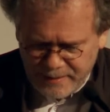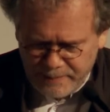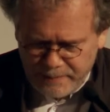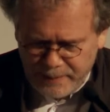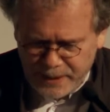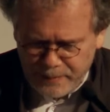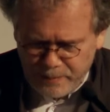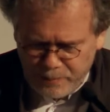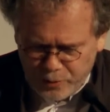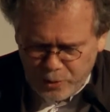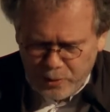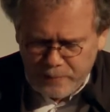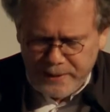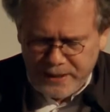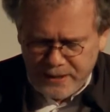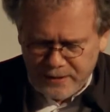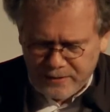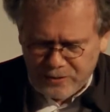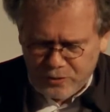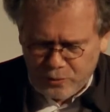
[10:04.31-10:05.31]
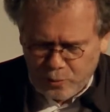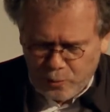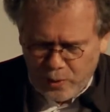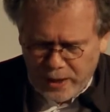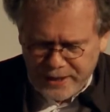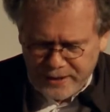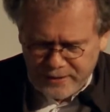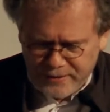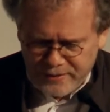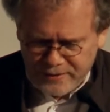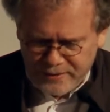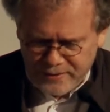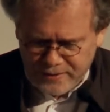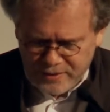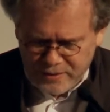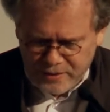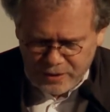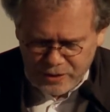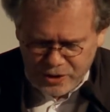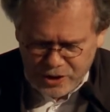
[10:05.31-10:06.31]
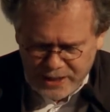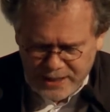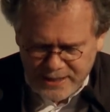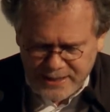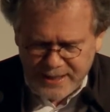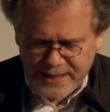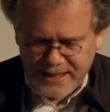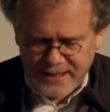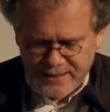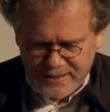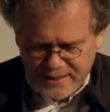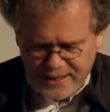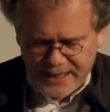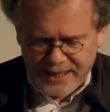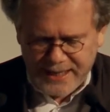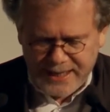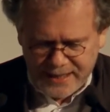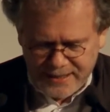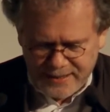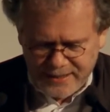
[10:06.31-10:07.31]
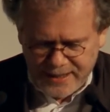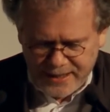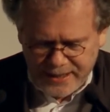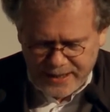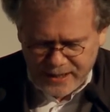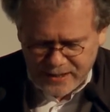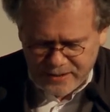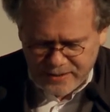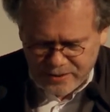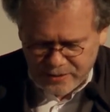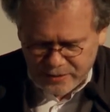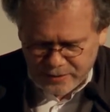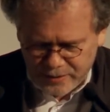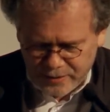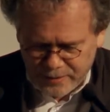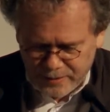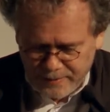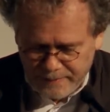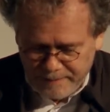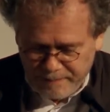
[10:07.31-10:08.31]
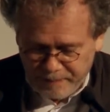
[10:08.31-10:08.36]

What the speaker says: by prominent writers such as Itzhak Katzenelson.